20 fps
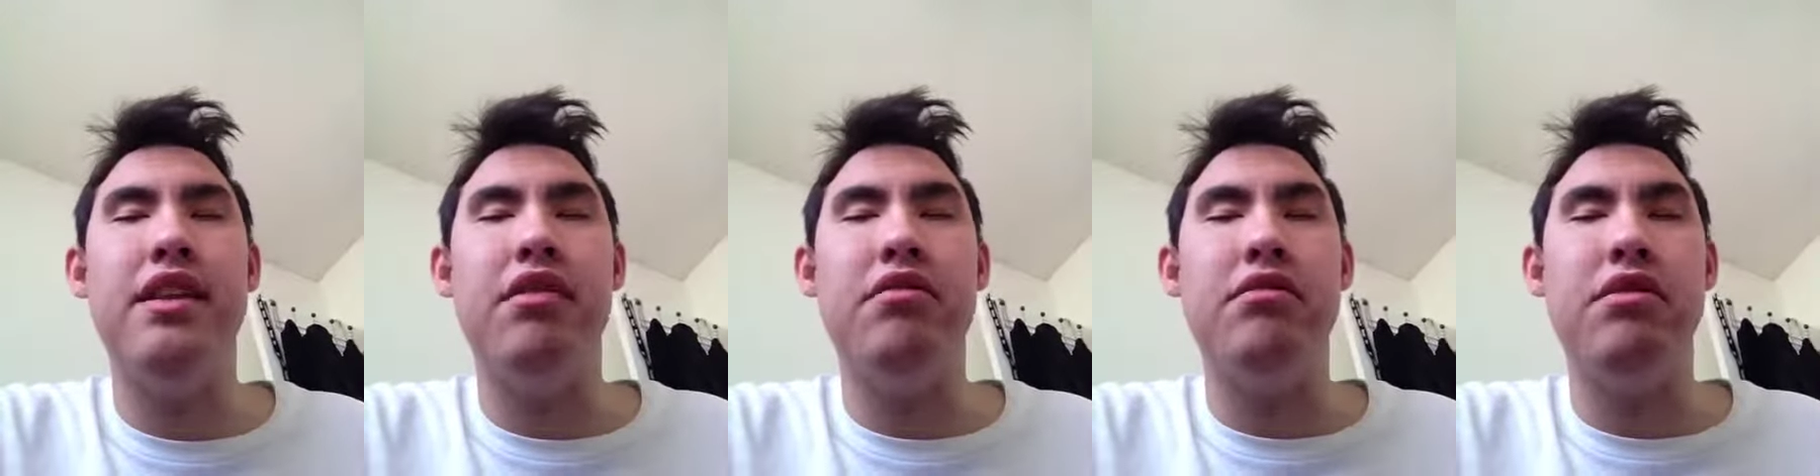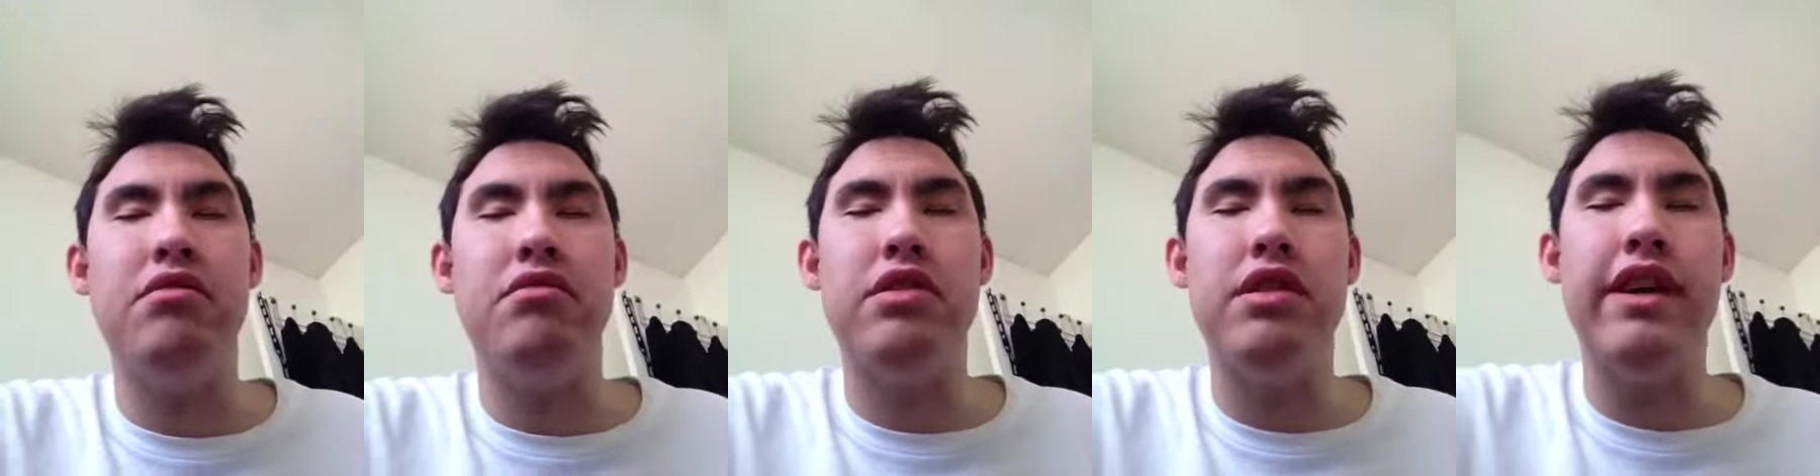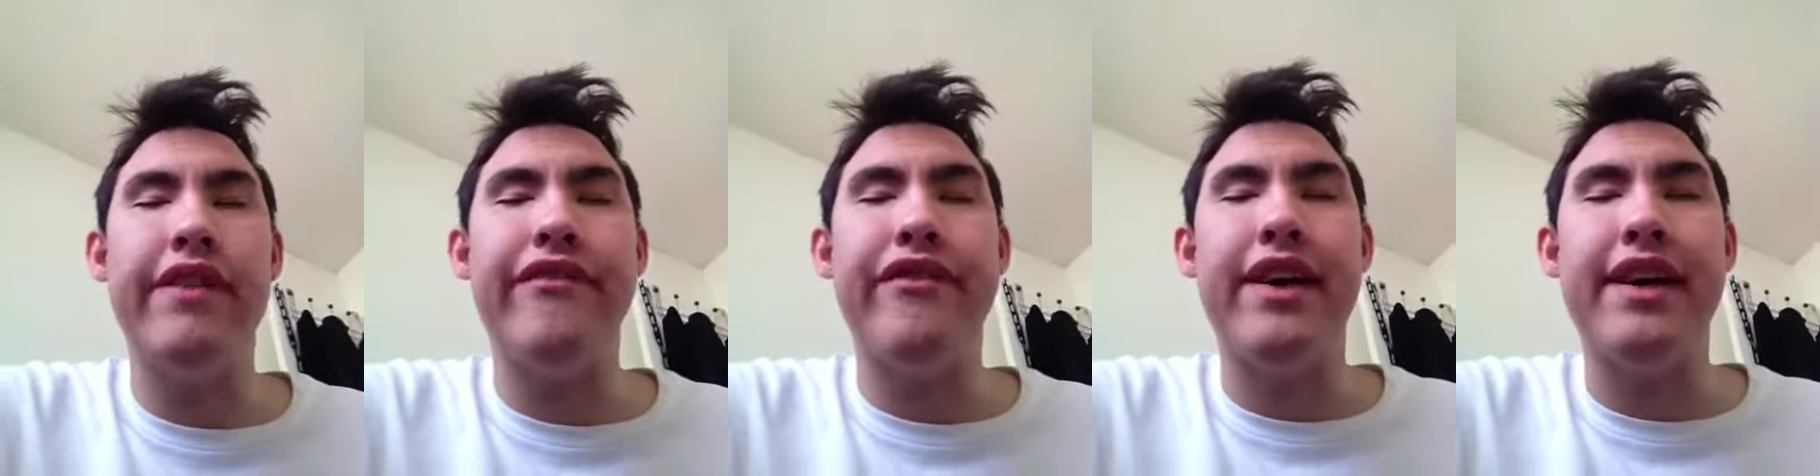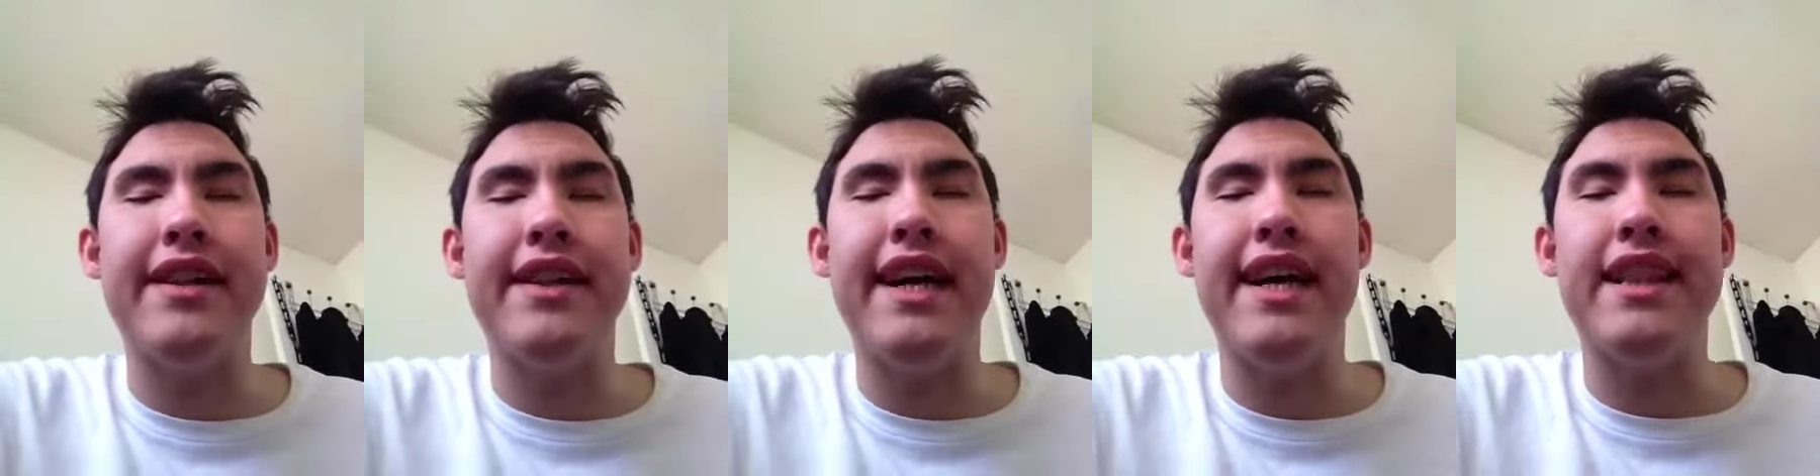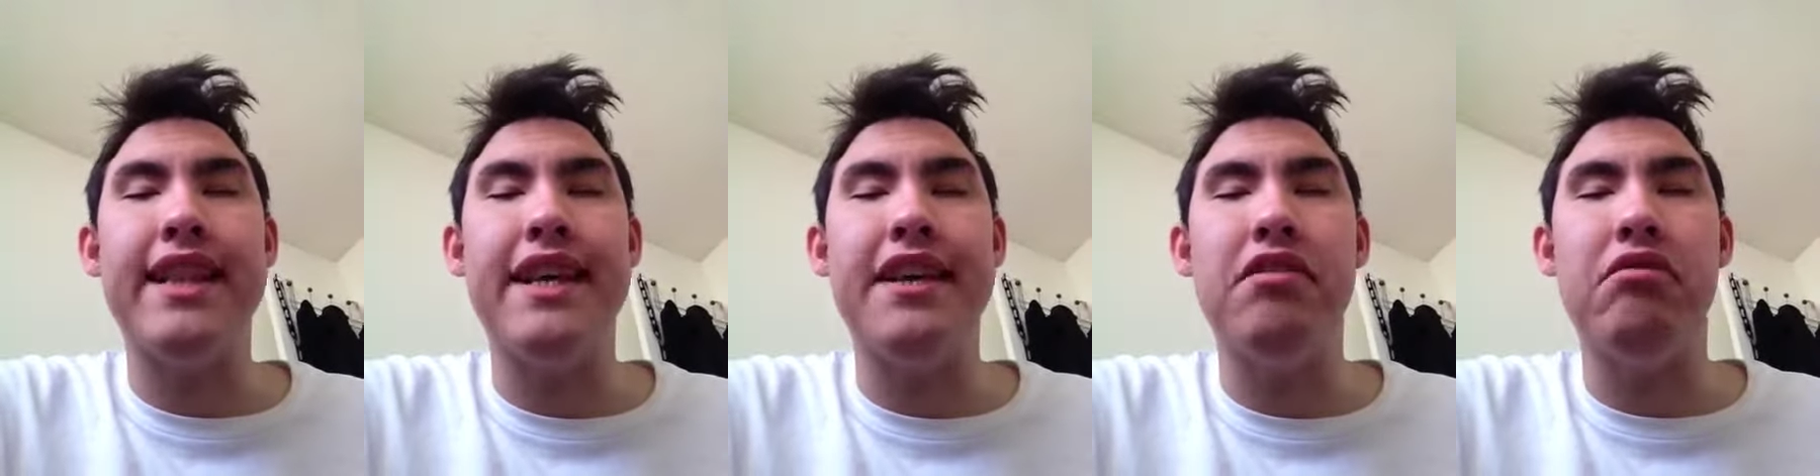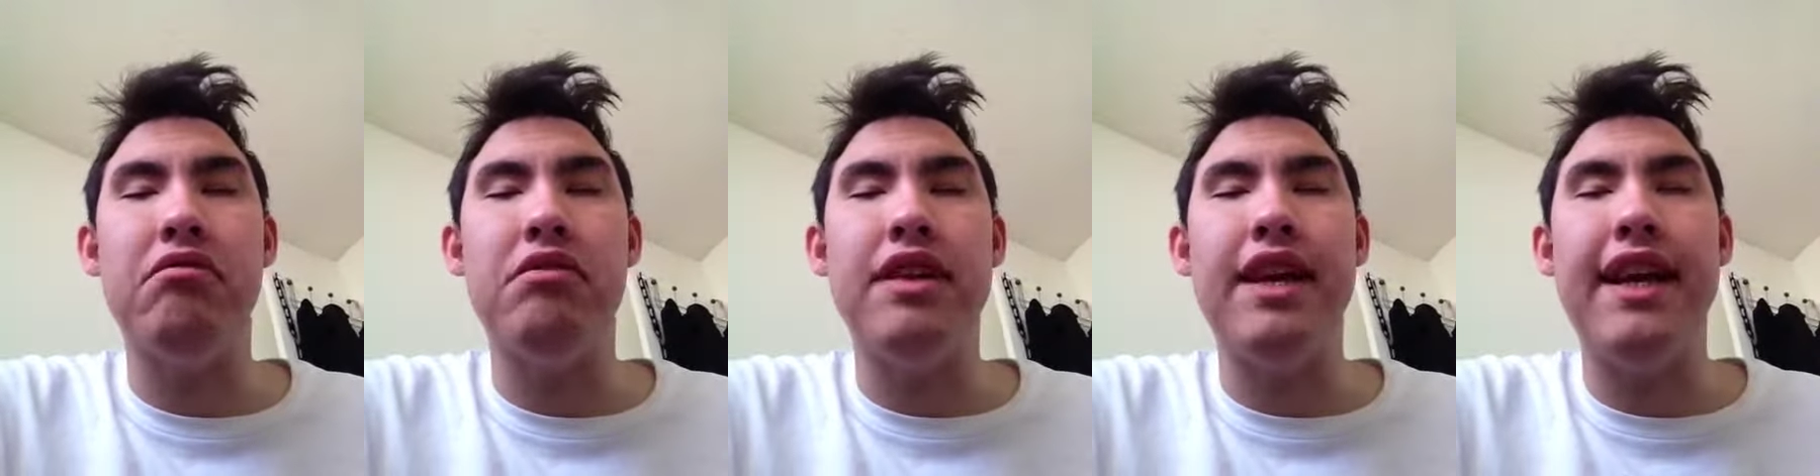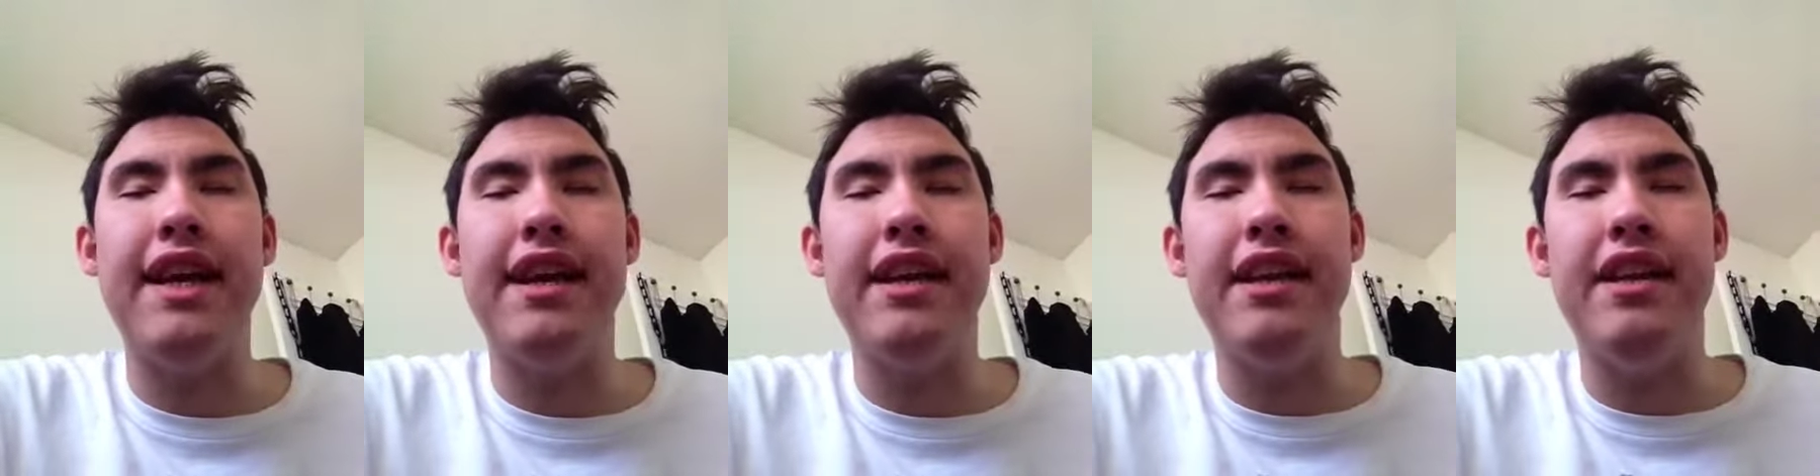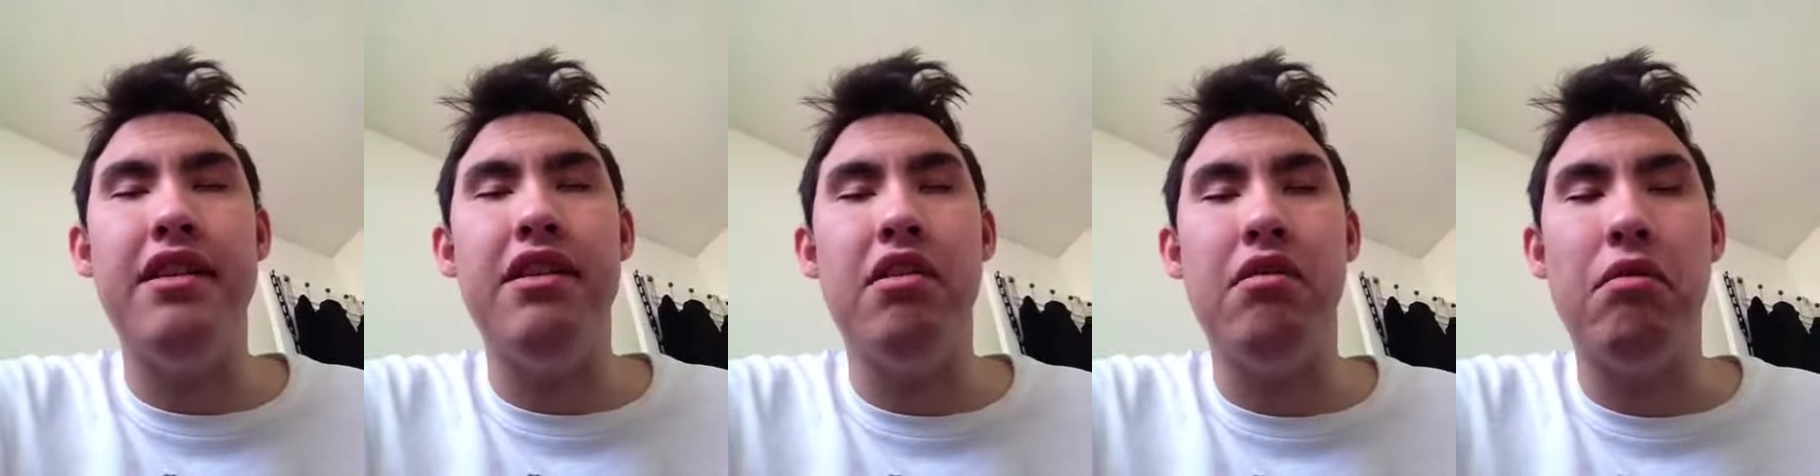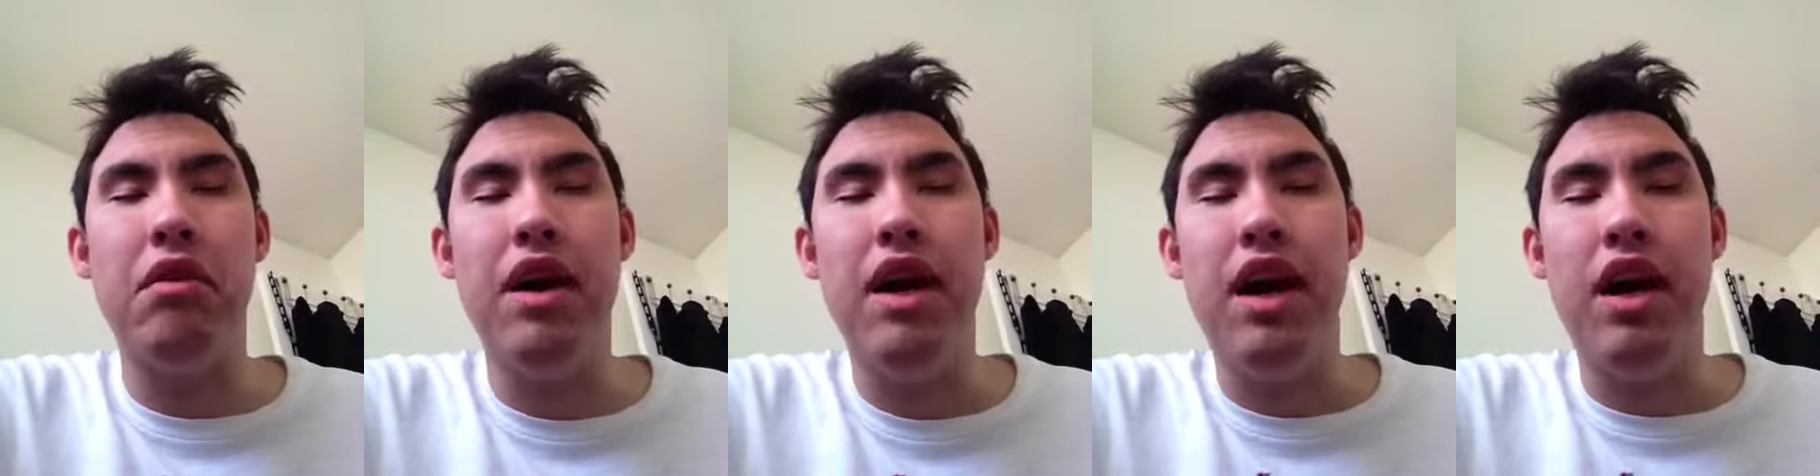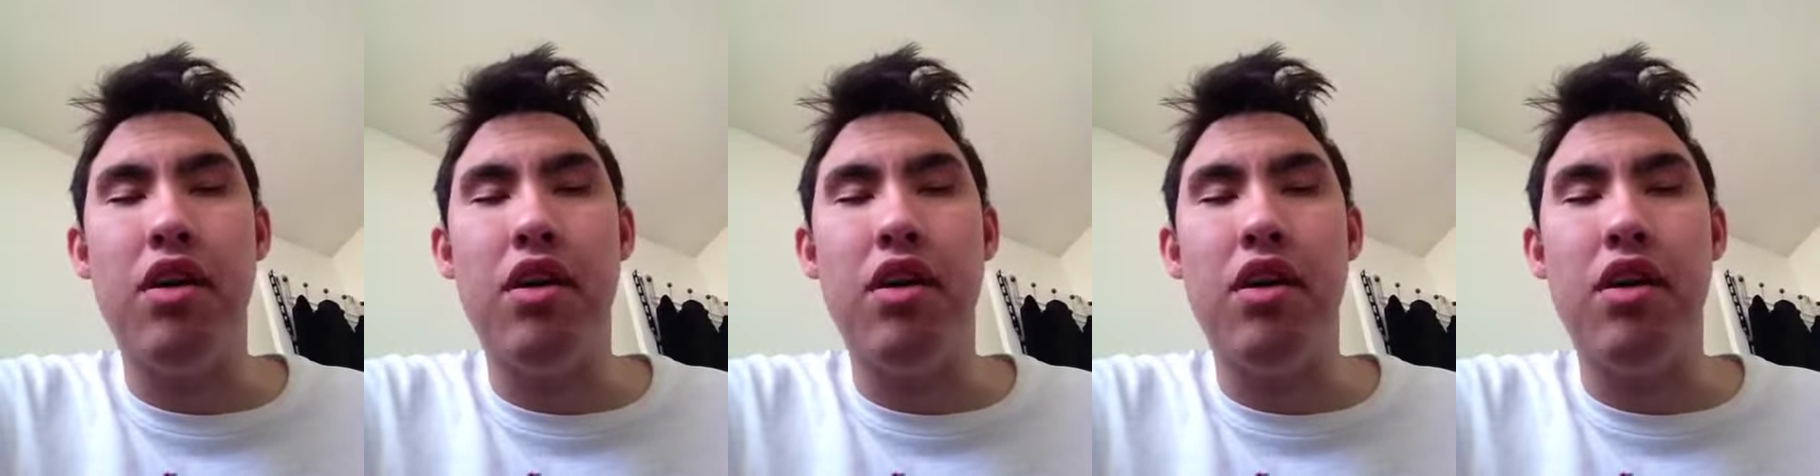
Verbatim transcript: they'll do stuff like that. They don't need, you know,